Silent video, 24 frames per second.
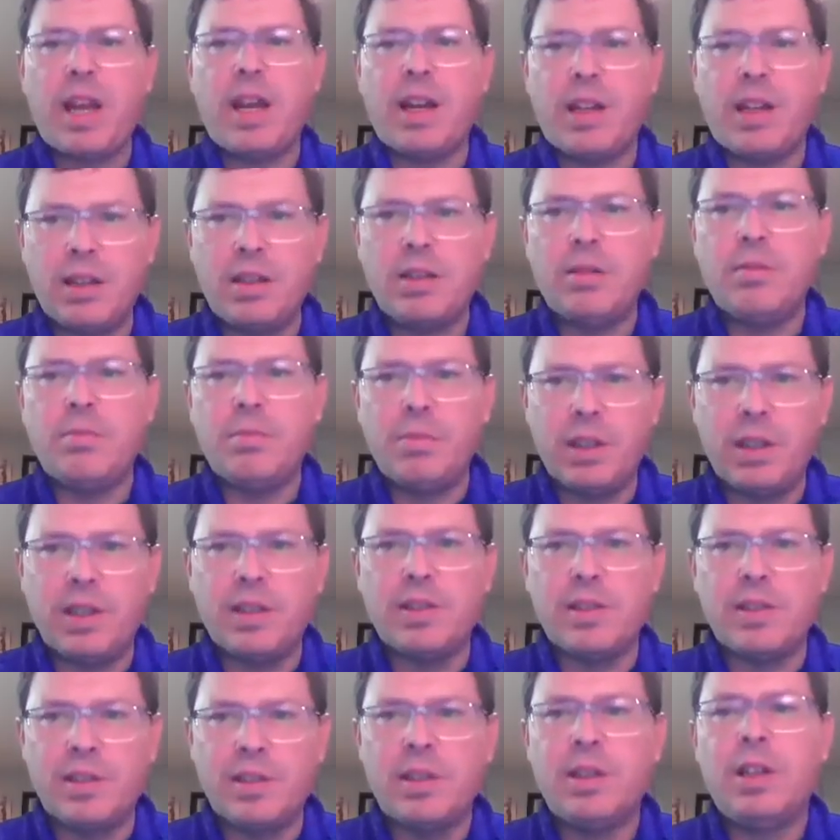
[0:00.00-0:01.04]
banned
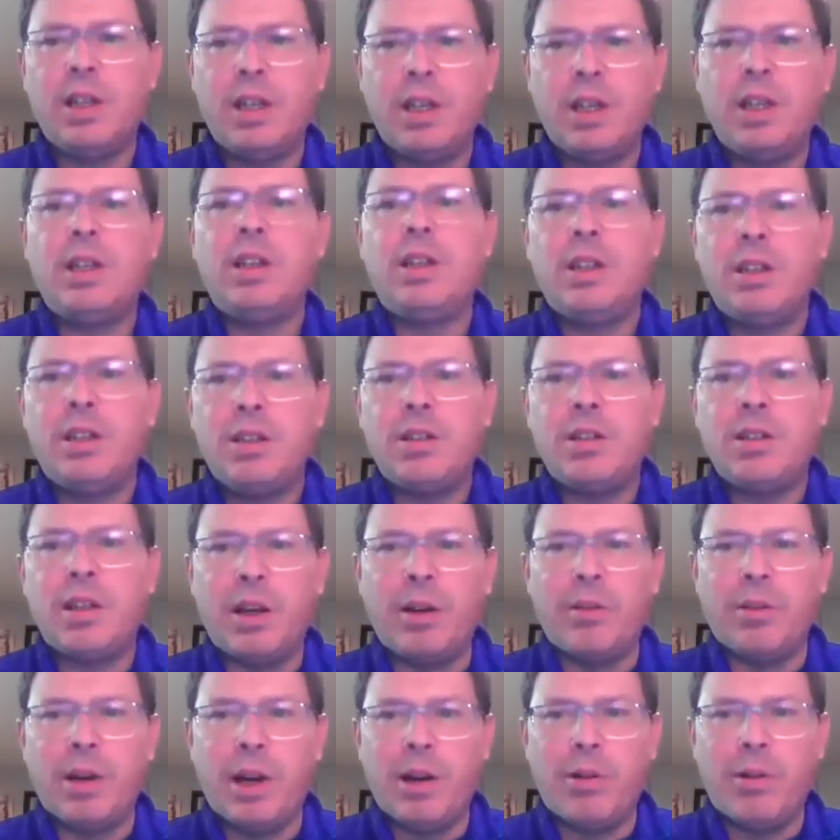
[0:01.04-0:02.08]
because I
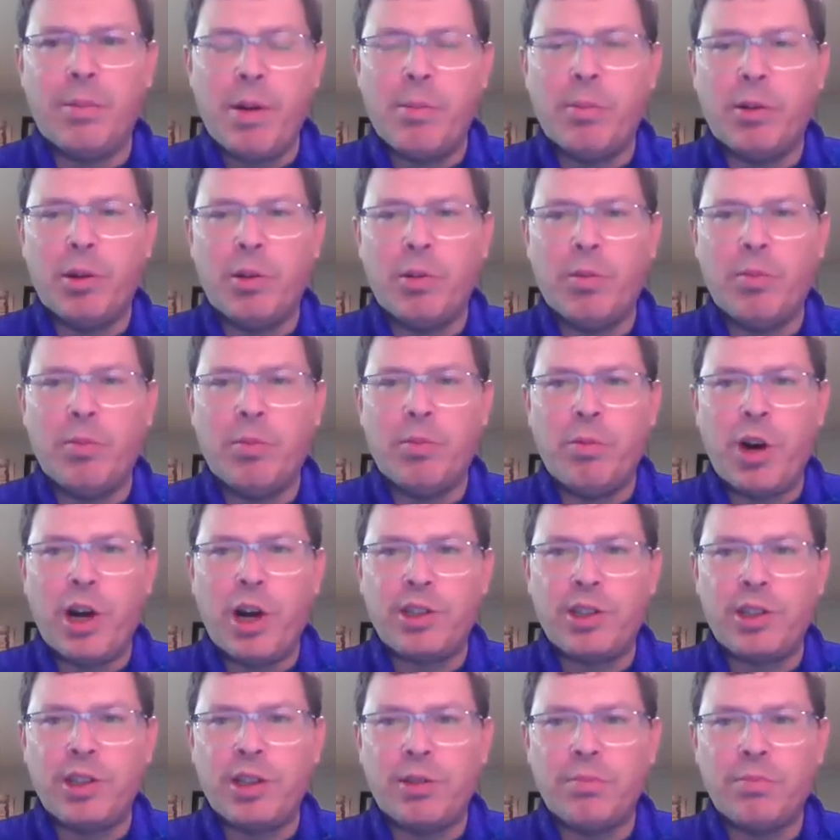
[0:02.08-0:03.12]
remember
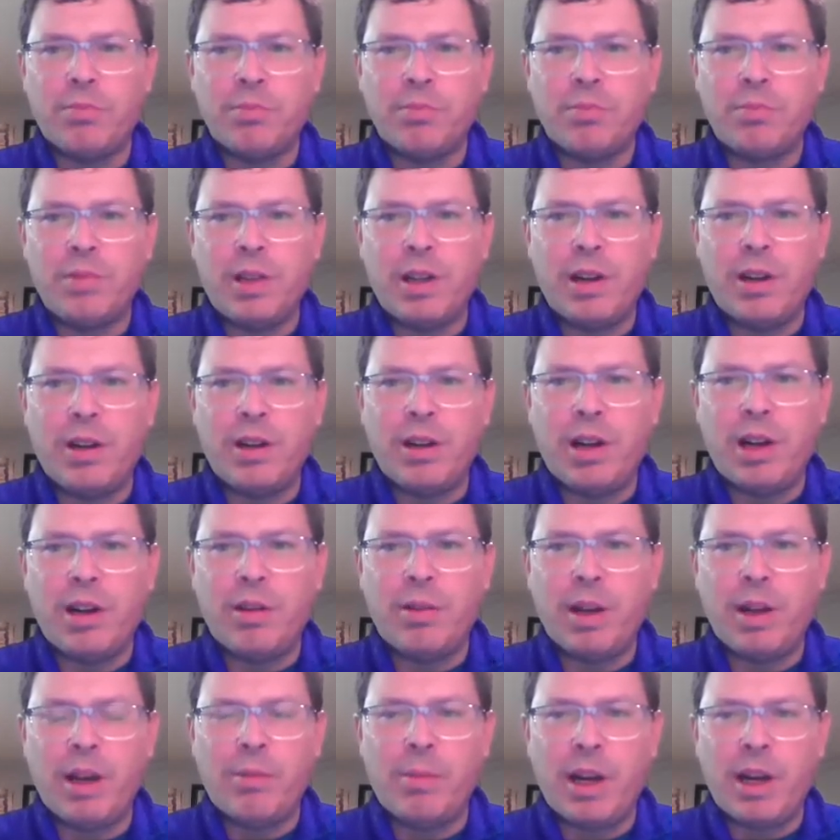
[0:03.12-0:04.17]
watching
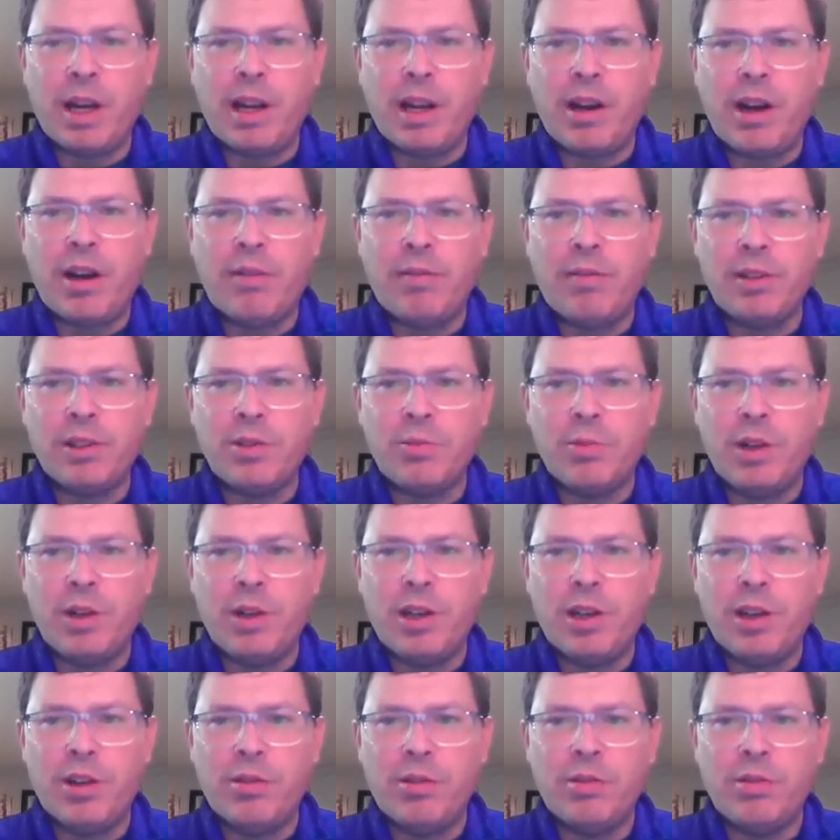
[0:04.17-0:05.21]
out my office
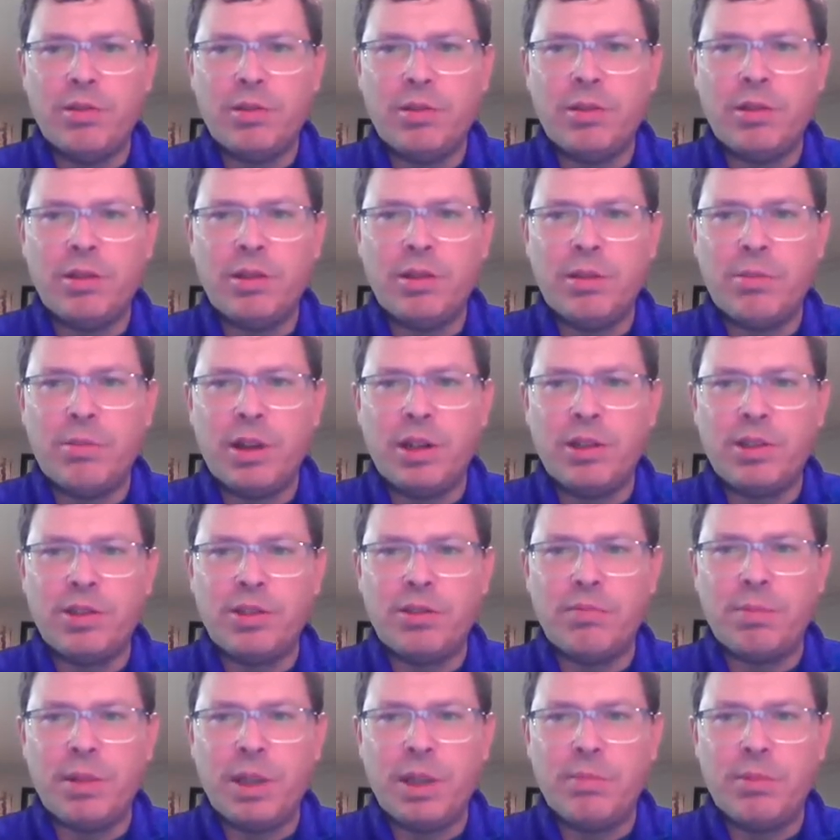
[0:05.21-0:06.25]
window a bunch
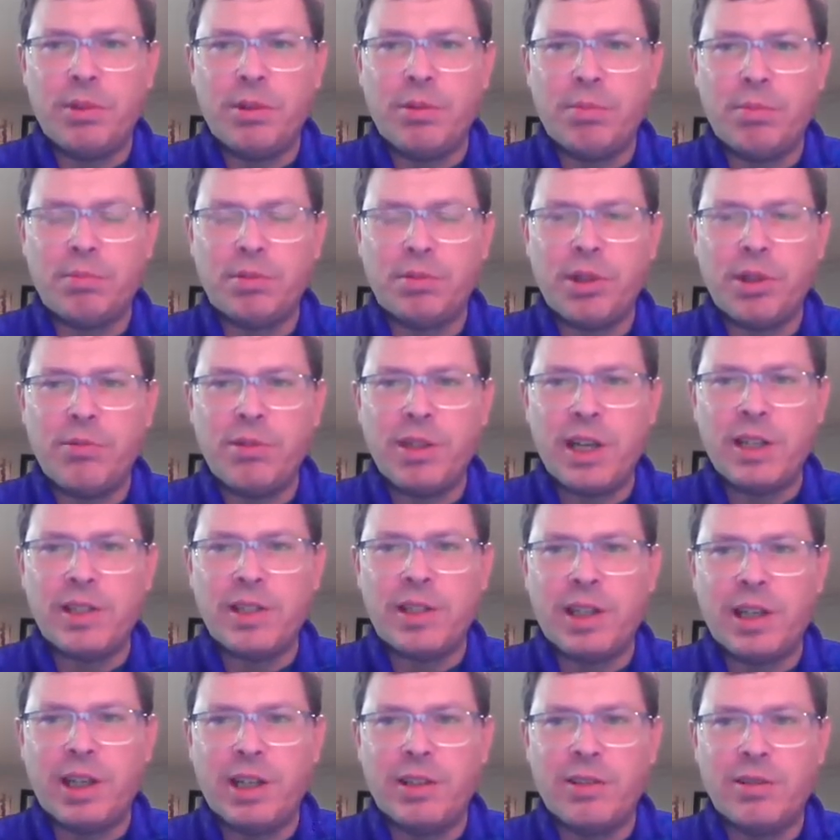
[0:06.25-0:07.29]
of people
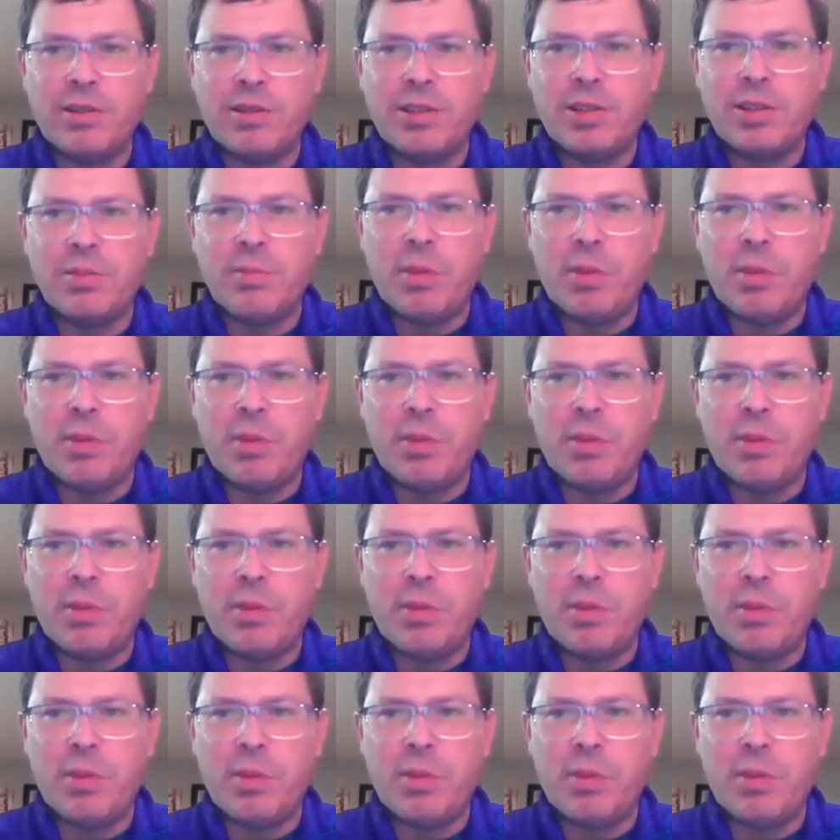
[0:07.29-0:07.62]
protesting